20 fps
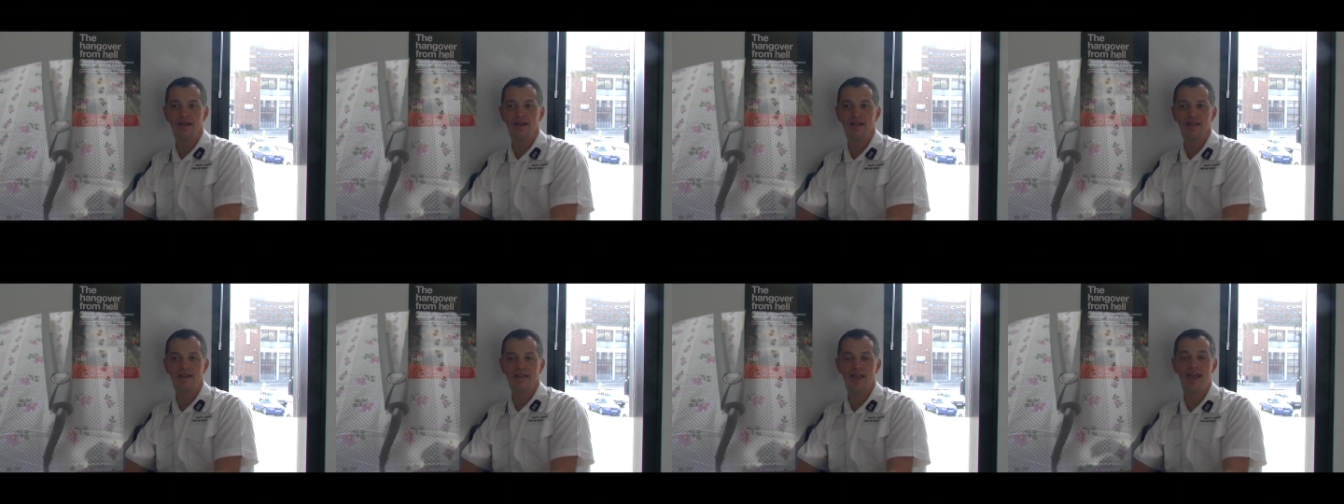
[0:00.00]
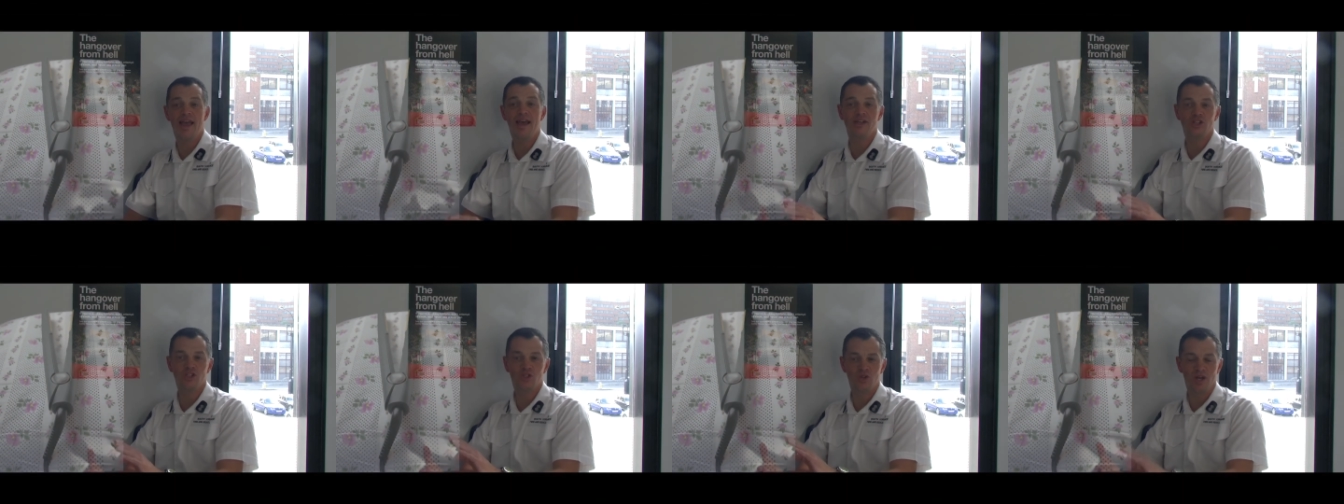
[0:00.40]
like
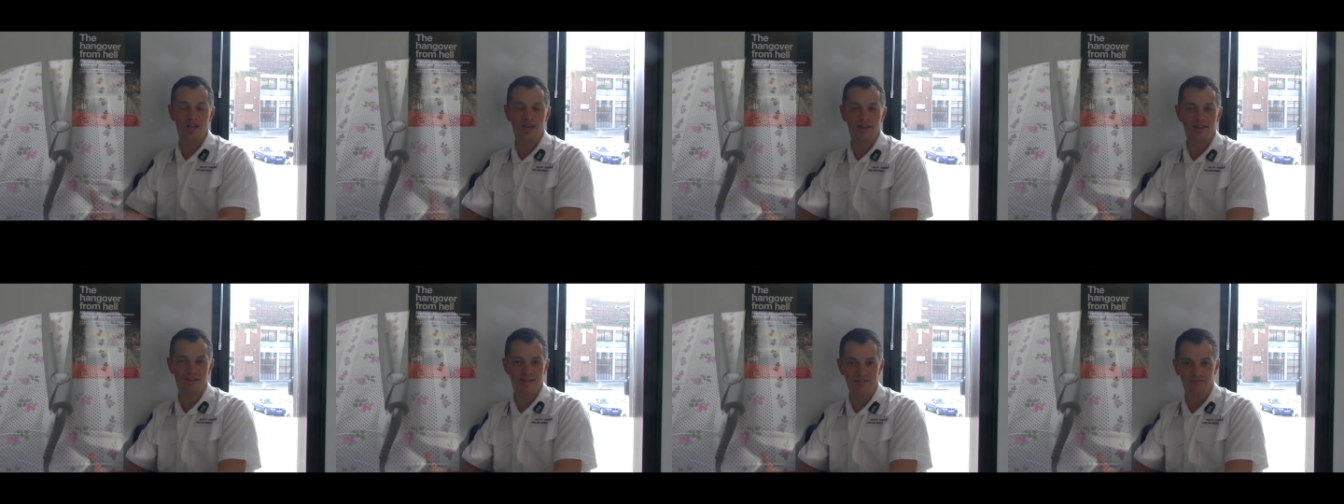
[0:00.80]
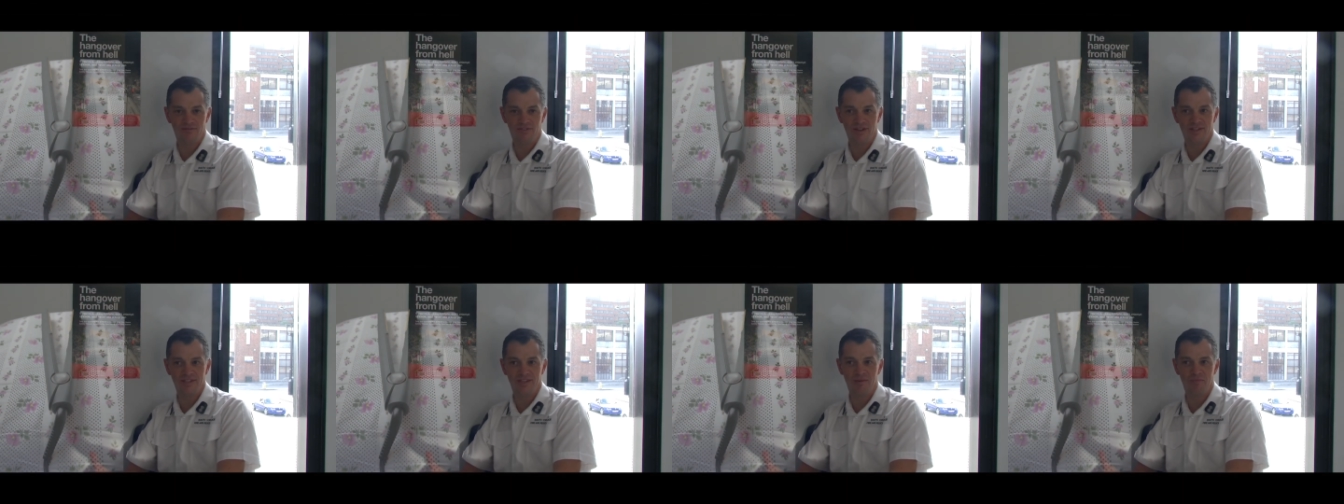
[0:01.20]
hair straighteners,
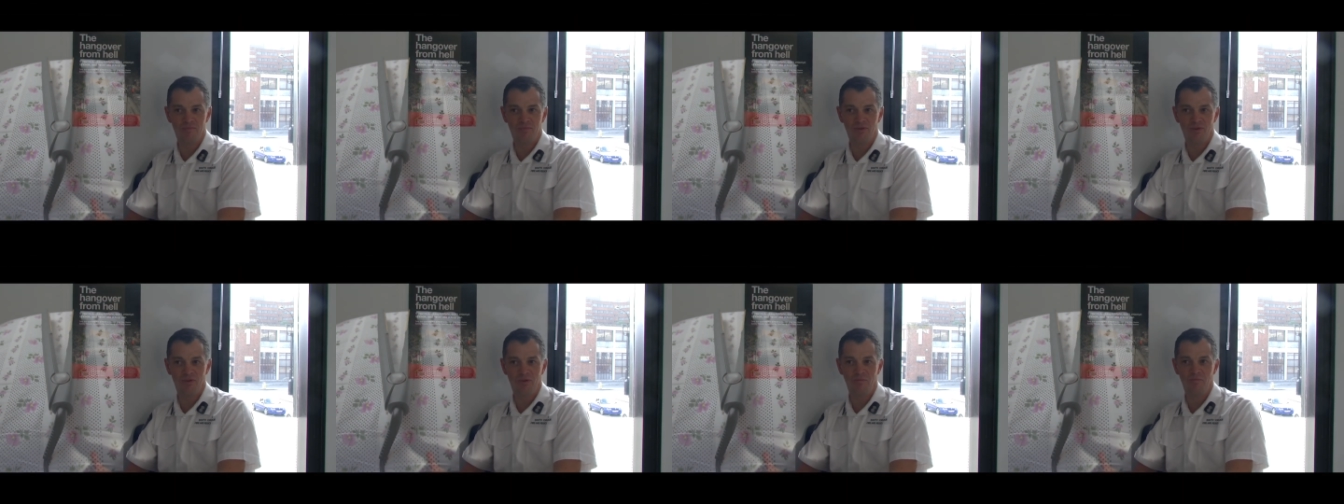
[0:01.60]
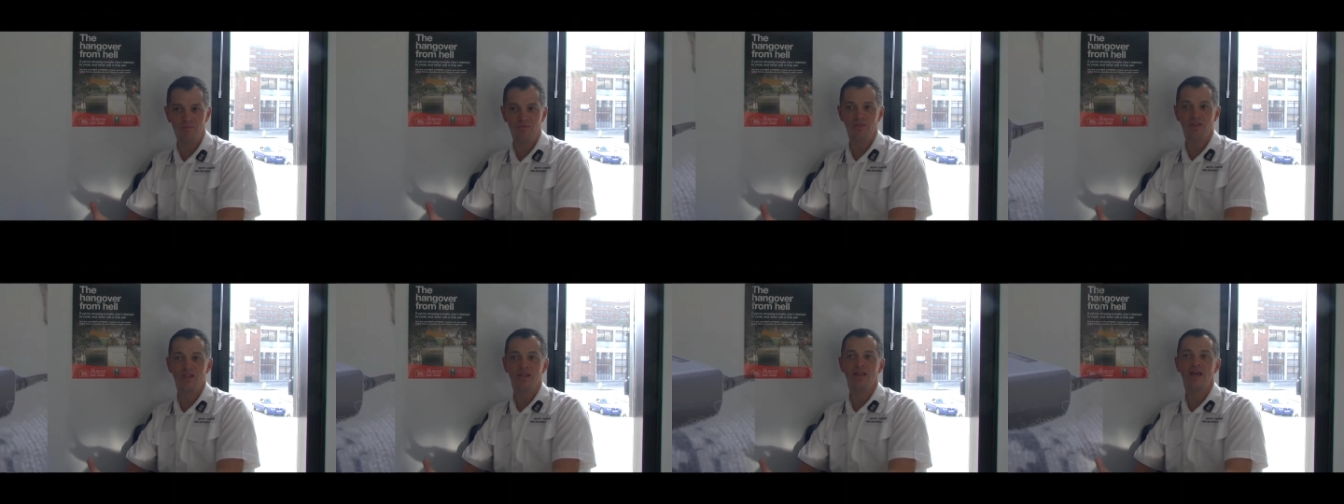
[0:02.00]
for example,
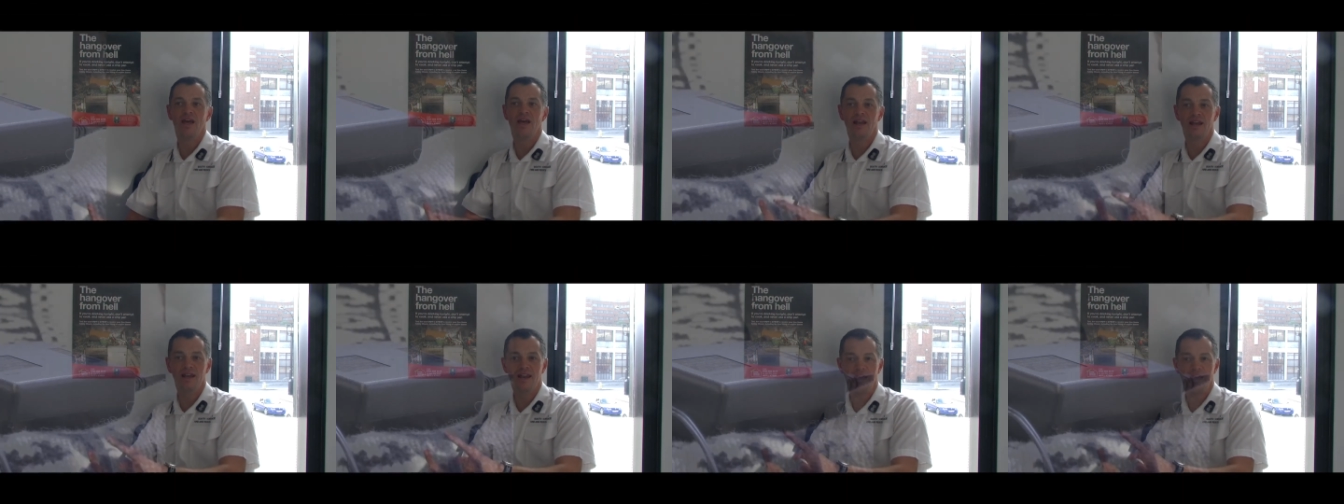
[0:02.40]
and